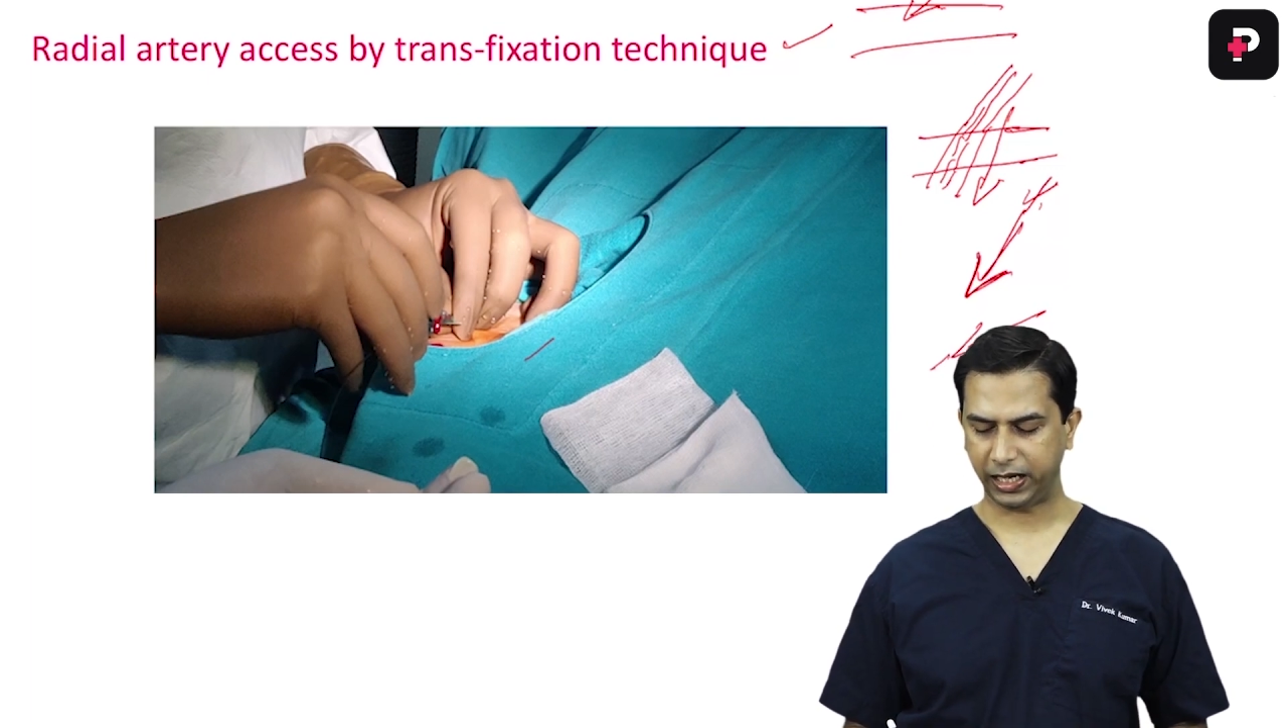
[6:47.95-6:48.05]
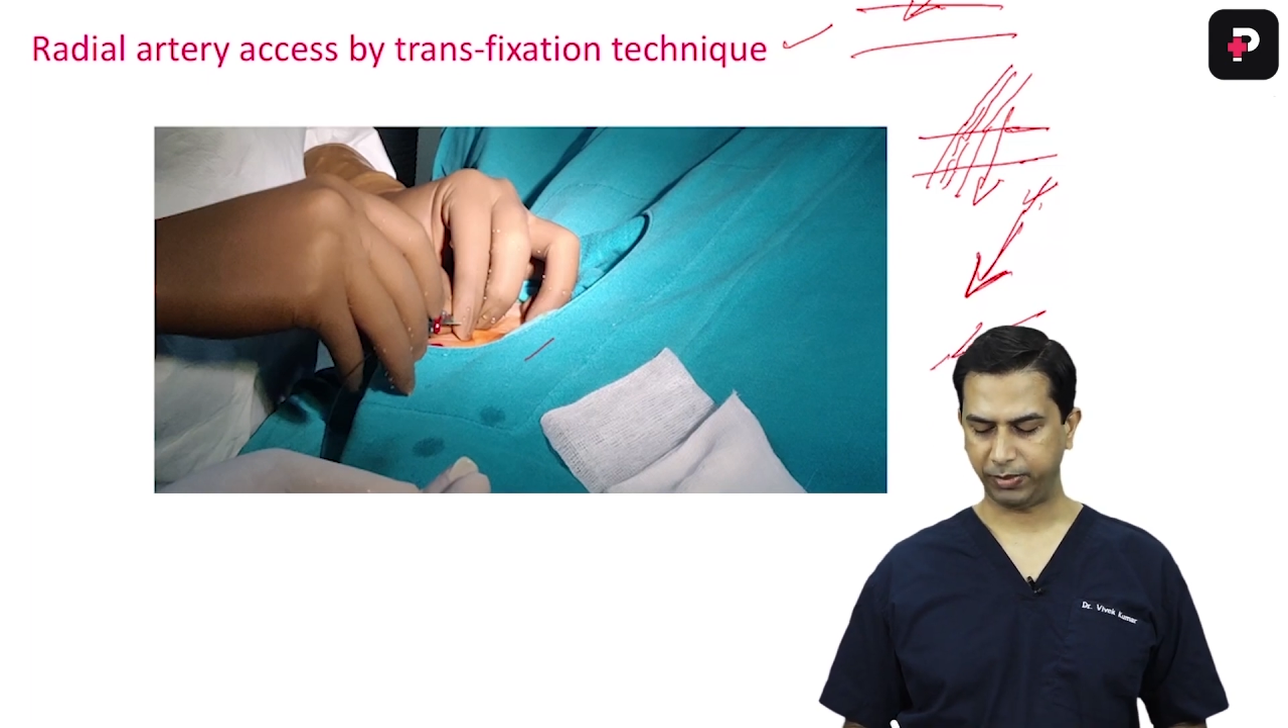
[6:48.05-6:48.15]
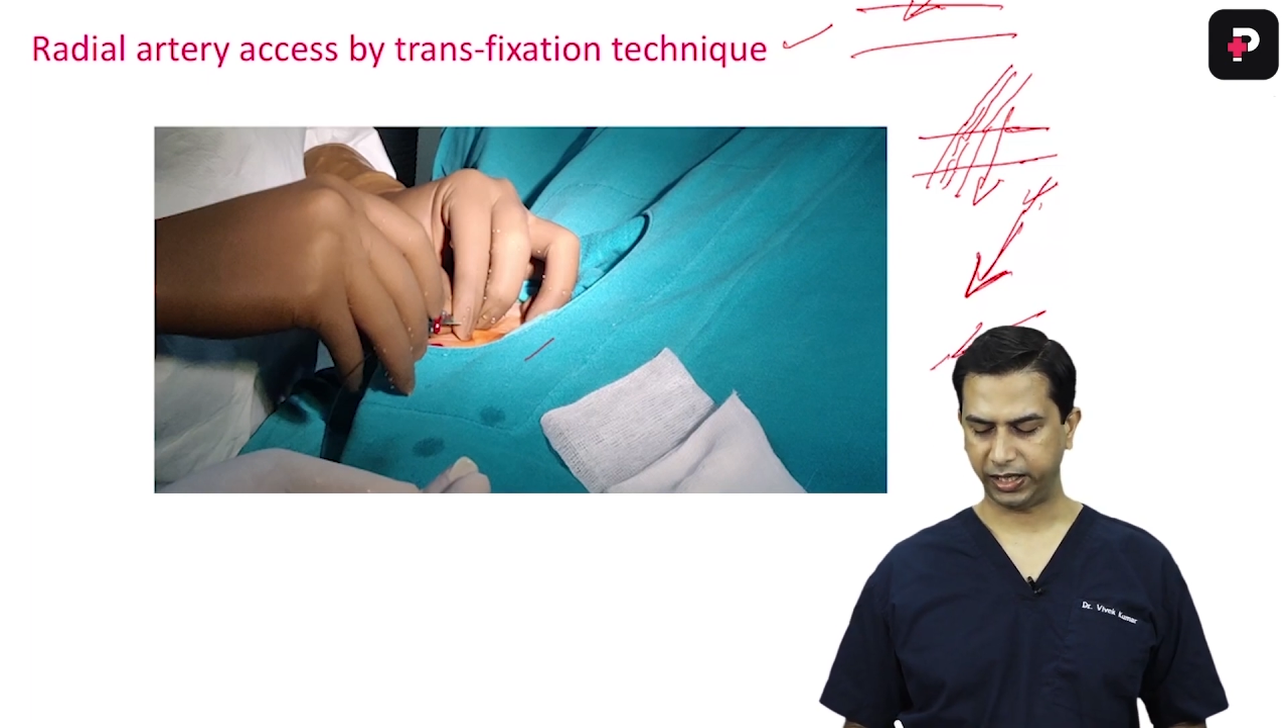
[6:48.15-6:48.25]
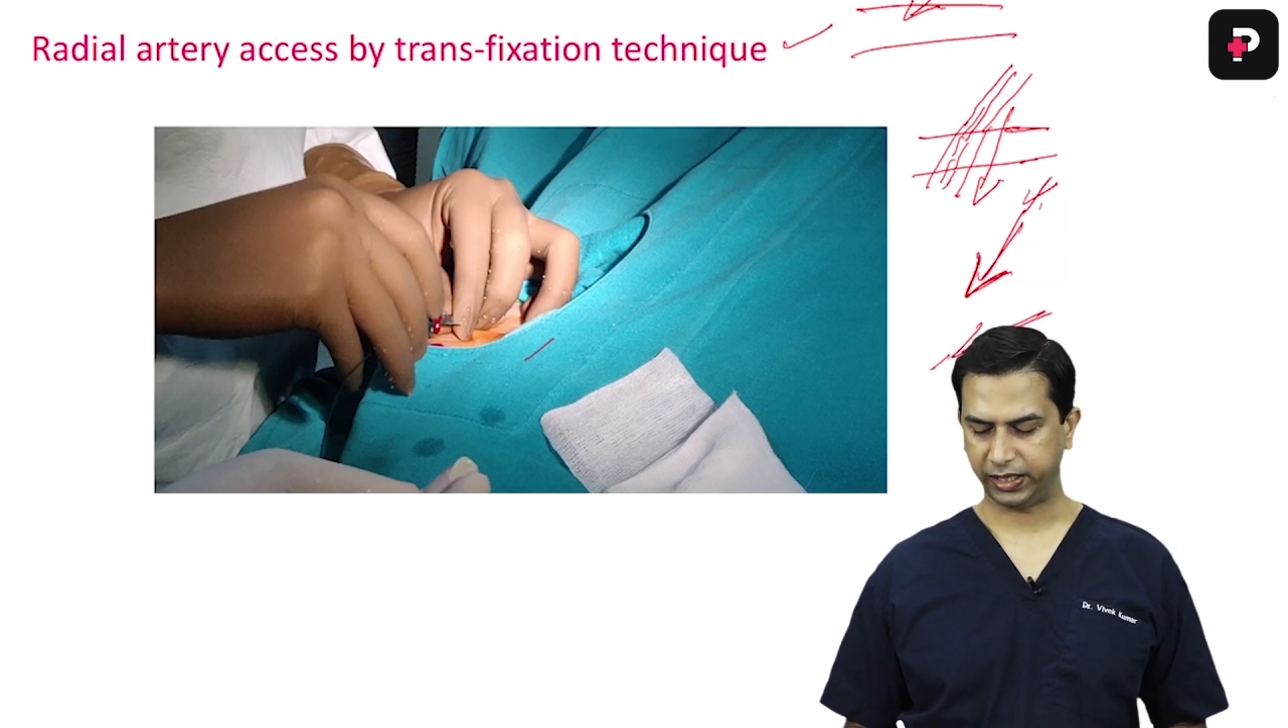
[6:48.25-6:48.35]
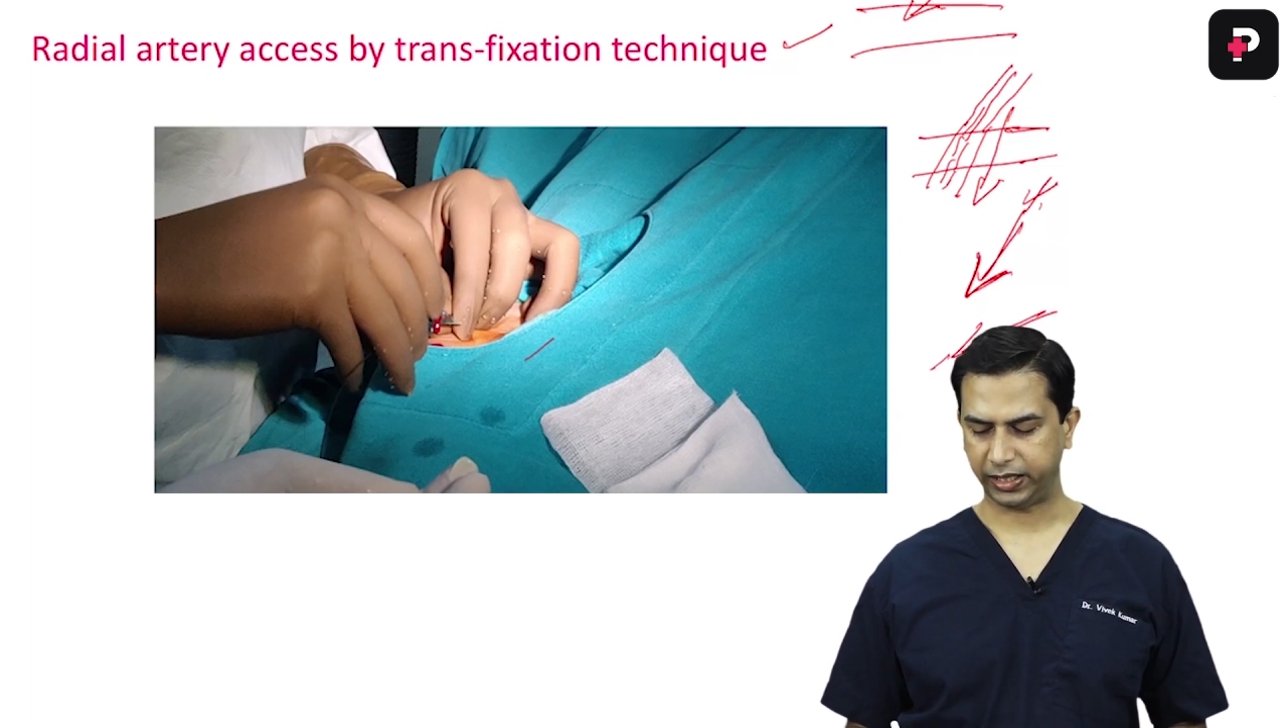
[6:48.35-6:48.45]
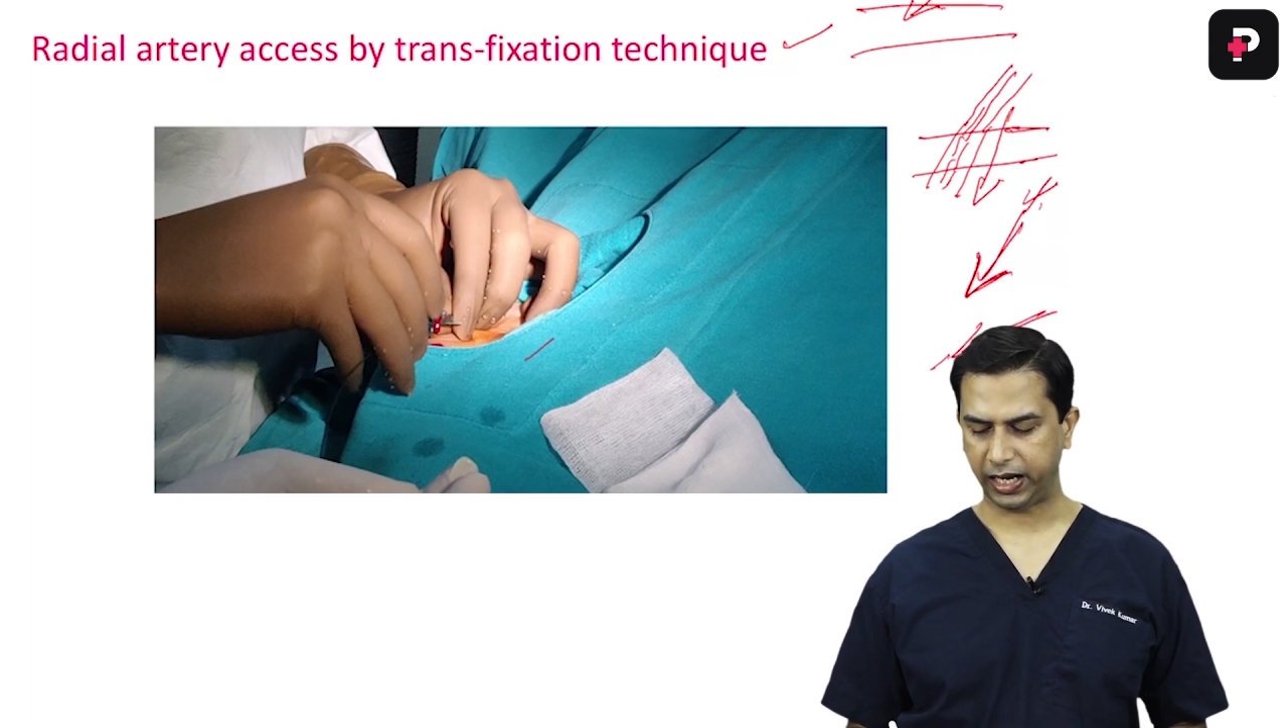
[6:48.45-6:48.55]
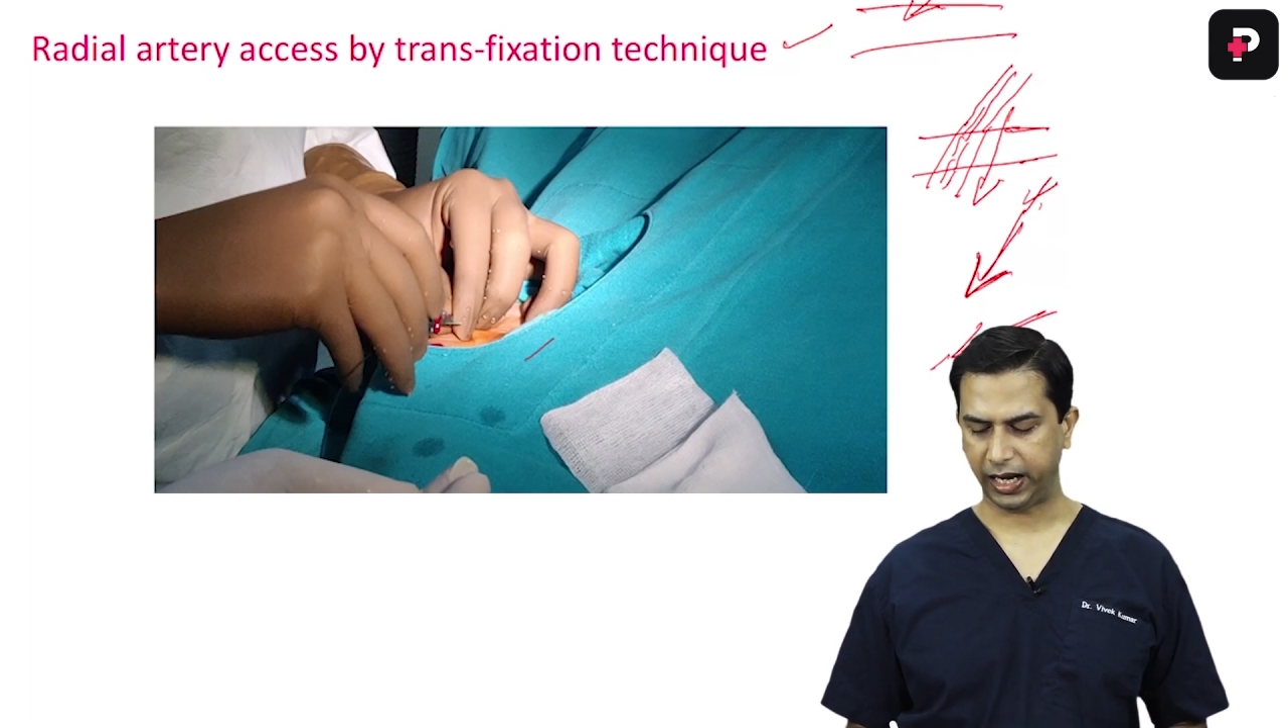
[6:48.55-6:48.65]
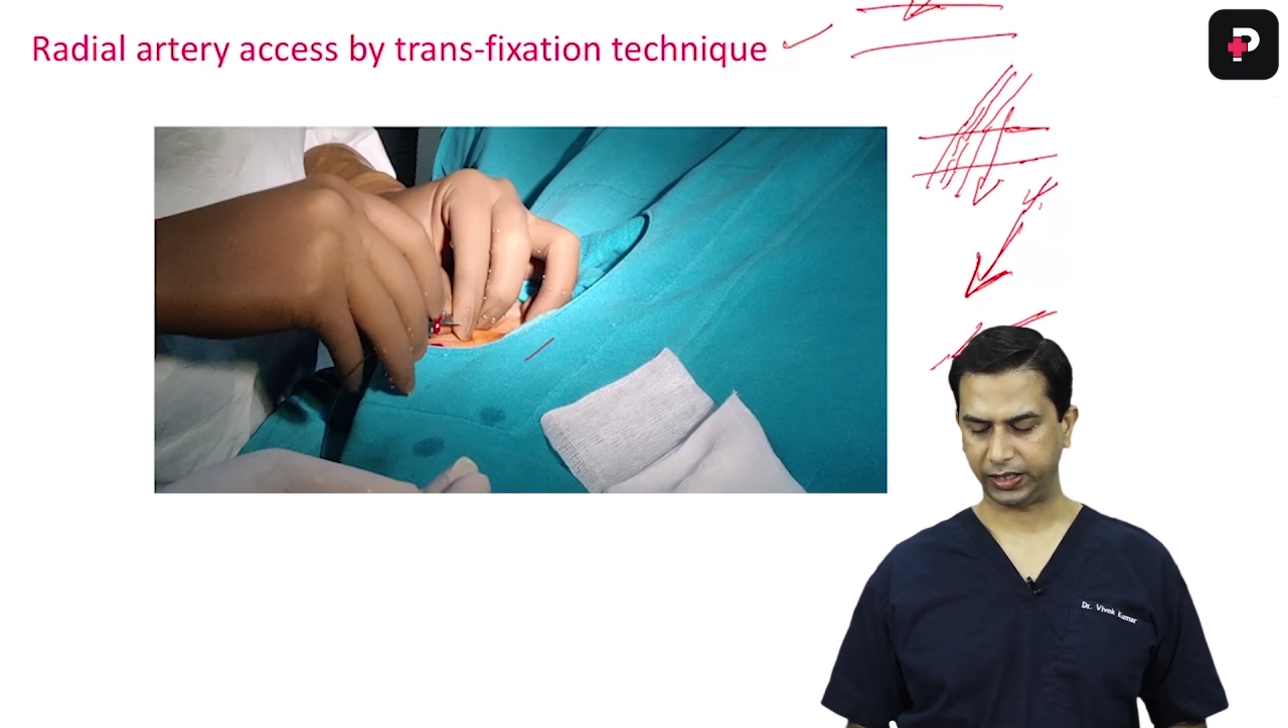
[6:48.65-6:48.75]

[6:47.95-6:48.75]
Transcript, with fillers: I make it an